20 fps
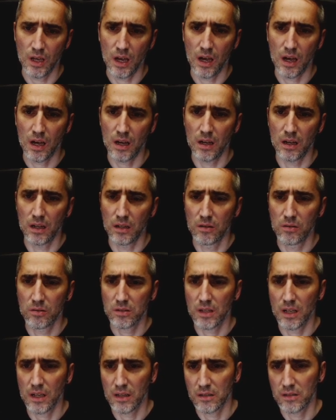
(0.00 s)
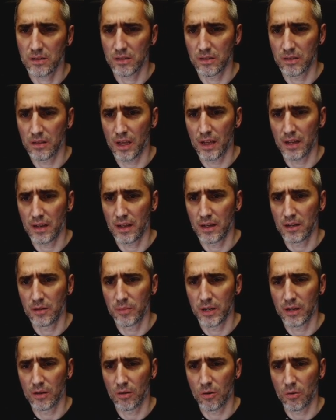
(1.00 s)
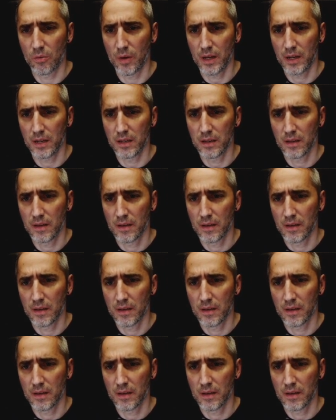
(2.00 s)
It looks like it's a dead enemy already.